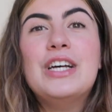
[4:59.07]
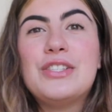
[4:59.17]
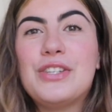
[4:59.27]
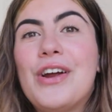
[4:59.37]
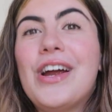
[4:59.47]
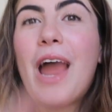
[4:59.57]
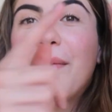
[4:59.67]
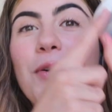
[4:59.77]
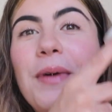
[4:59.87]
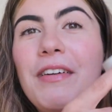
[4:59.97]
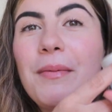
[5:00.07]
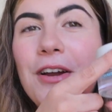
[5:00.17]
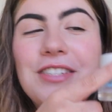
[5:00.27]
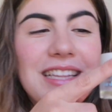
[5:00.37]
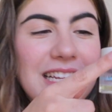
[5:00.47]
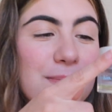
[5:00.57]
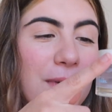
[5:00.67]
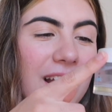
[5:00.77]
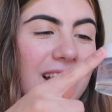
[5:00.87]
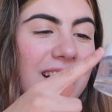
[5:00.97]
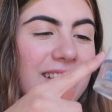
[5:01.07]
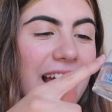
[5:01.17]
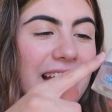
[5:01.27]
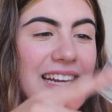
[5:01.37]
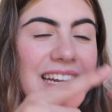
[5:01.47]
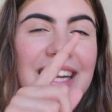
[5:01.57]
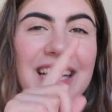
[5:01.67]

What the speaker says: So I will be repurchasing this, but like